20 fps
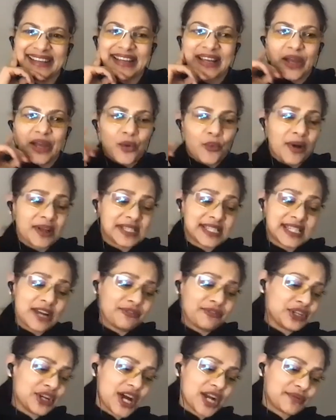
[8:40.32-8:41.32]
Okay. Well, it's so,
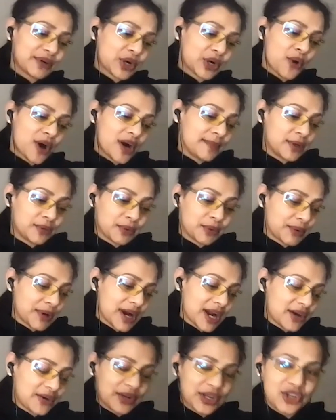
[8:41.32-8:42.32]
definitely not a requirement when we're
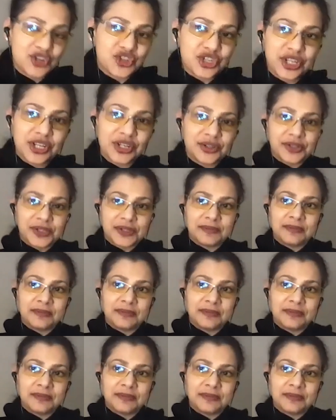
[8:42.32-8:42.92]
hiring engineers.